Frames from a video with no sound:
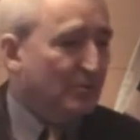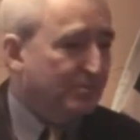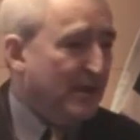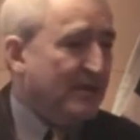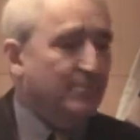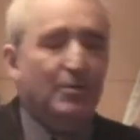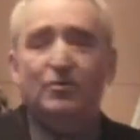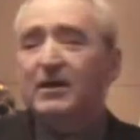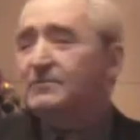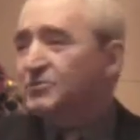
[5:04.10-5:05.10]
people are planning
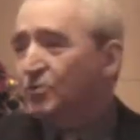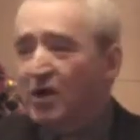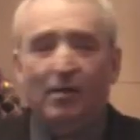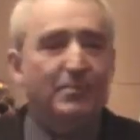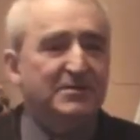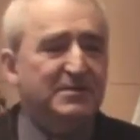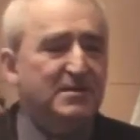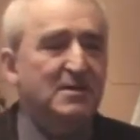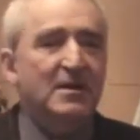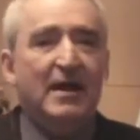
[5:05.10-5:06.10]
programs, and we're all
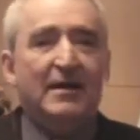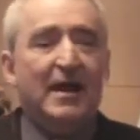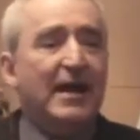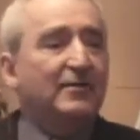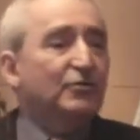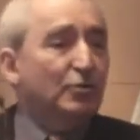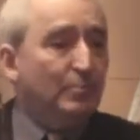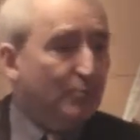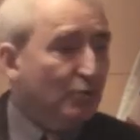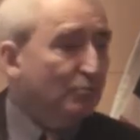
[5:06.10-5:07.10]
busy, and I handed her
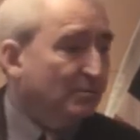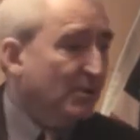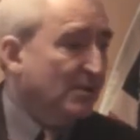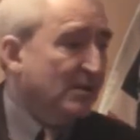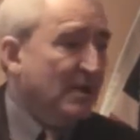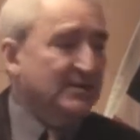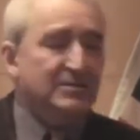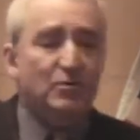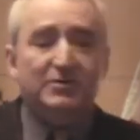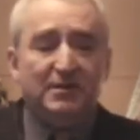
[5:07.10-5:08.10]
a broom. And I
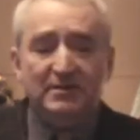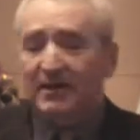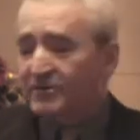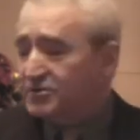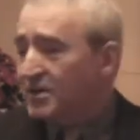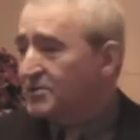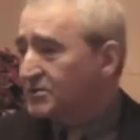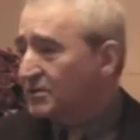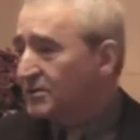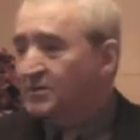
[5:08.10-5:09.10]
said, we didn't have a
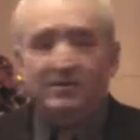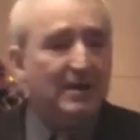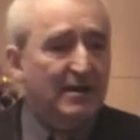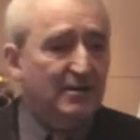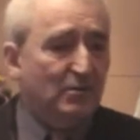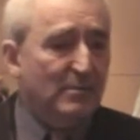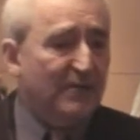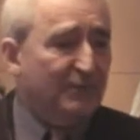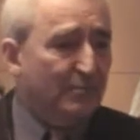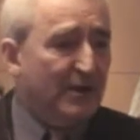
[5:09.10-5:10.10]
chance to clean the dining room
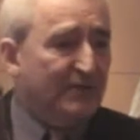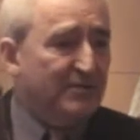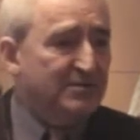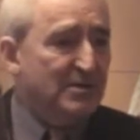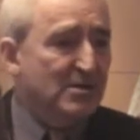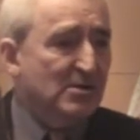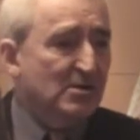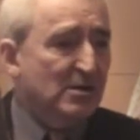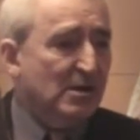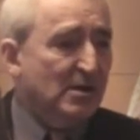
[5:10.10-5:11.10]
after breakfast,
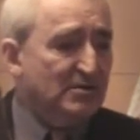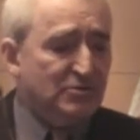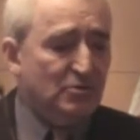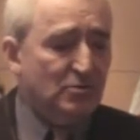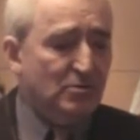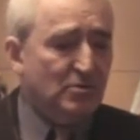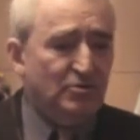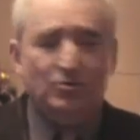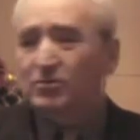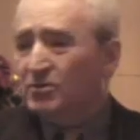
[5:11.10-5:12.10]
so
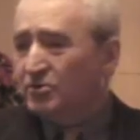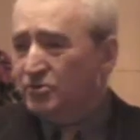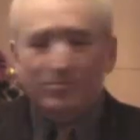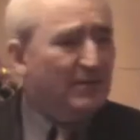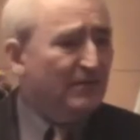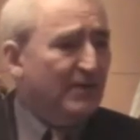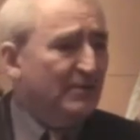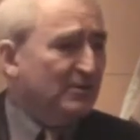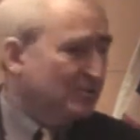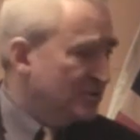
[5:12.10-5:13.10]
could you do me a
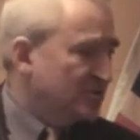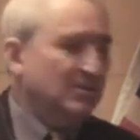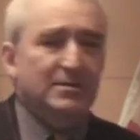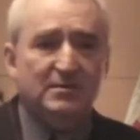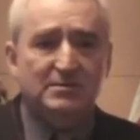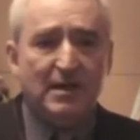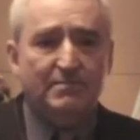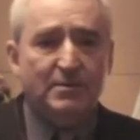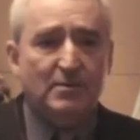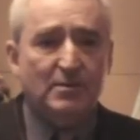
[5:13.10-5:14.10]
favor? Could you just clean this
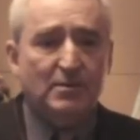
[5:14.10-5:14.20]
up?